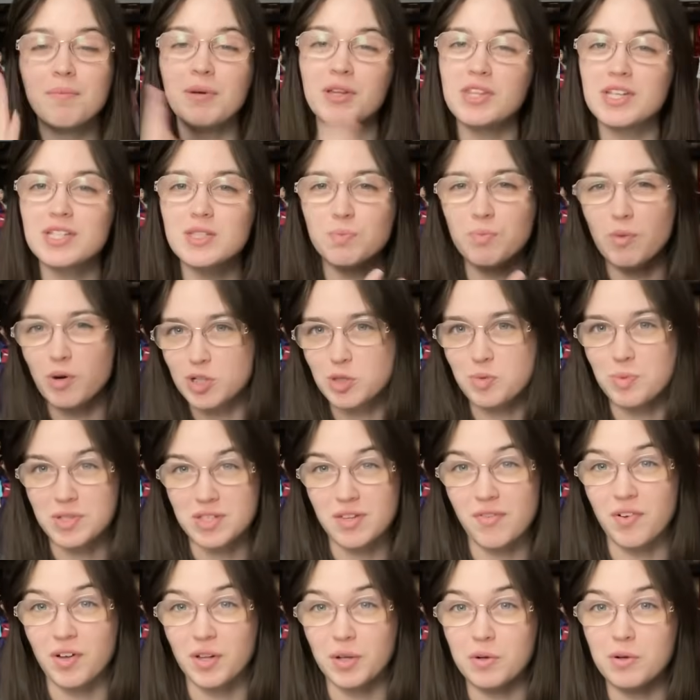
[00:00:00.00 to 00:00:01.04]
but this more
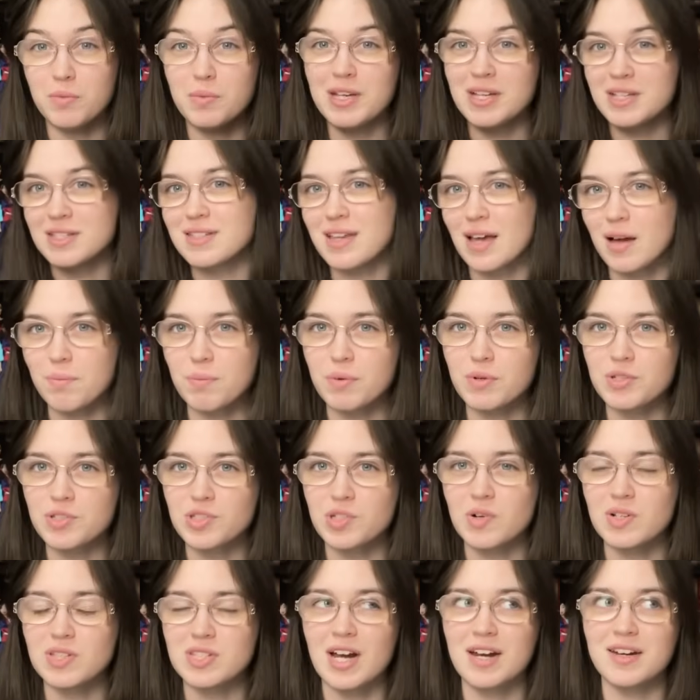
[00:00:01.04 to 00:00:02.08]
specifically would be a sample. So
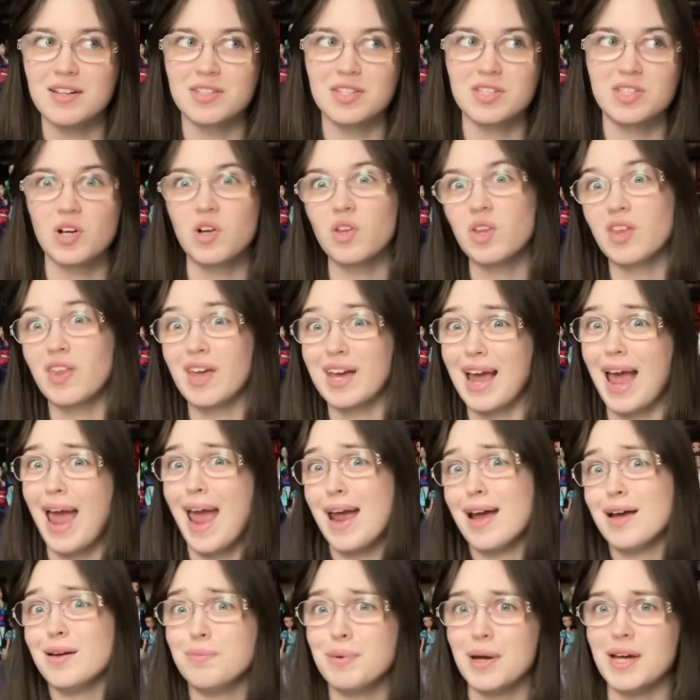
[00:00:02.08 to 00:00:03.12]
it's not necessarily like
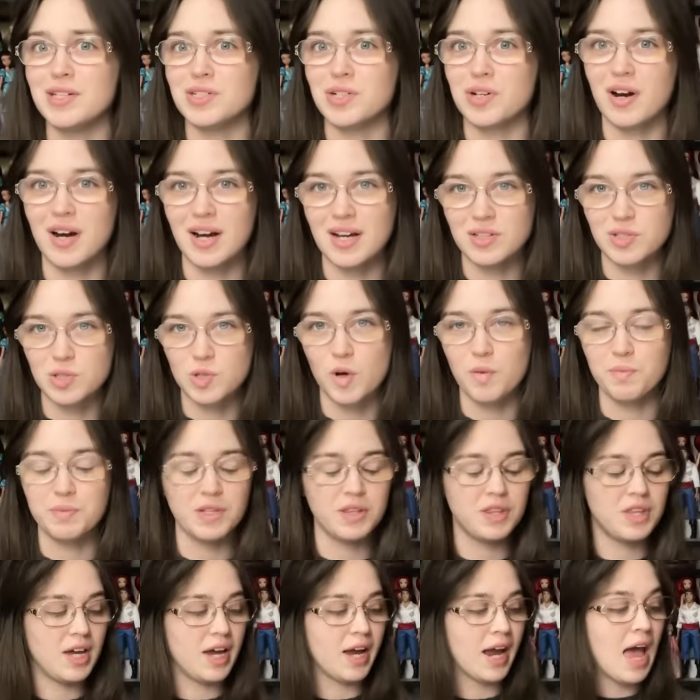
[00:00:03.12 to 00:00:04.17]
hand-painted or hand-sculpted
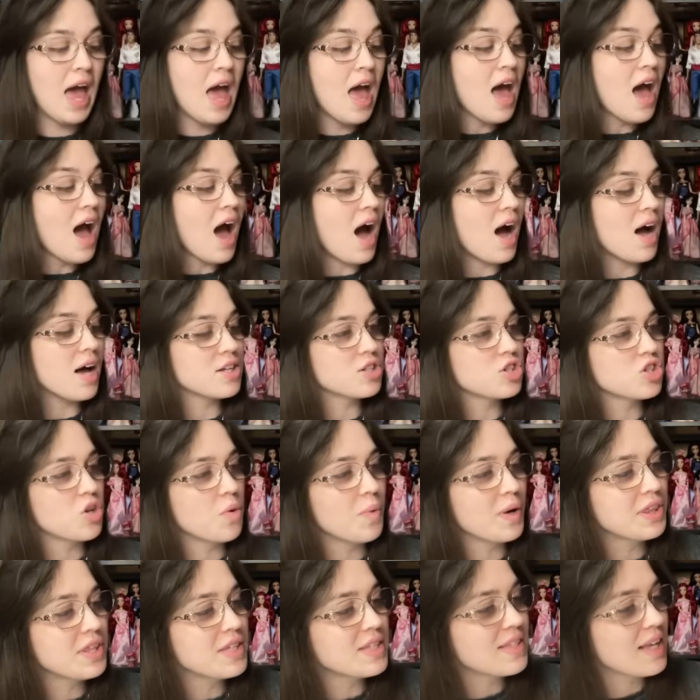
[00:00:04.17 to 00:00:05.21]
thing. Uh, so
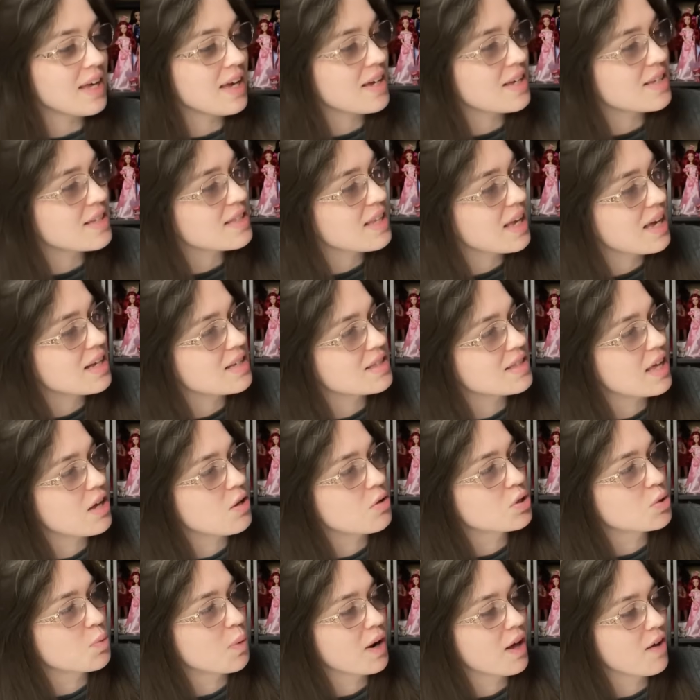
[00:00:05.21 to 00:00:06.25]
what this is, is they
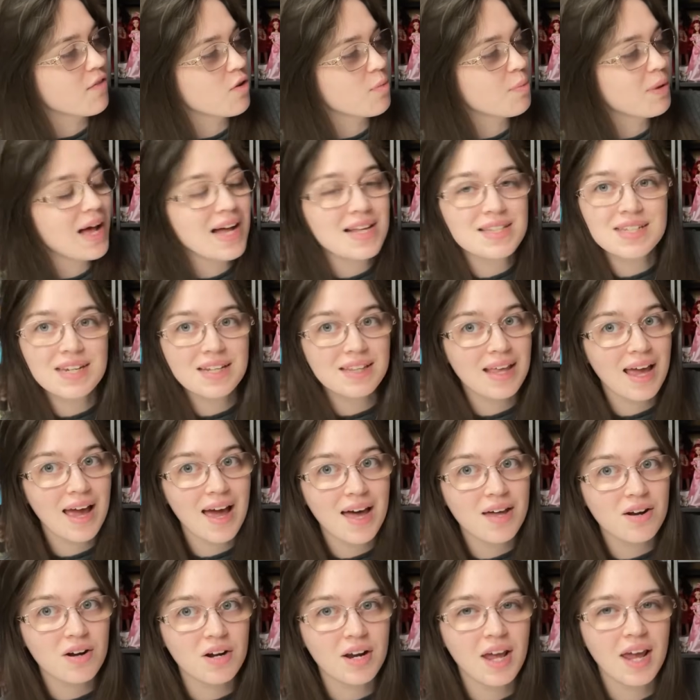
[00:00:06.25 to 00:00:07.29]
used whatever plastic they
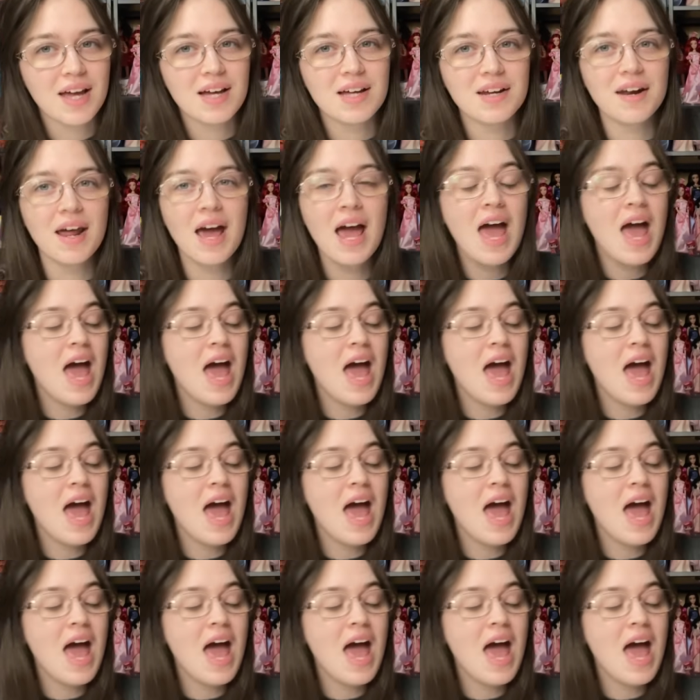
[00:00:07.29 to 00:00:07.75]
had on hand.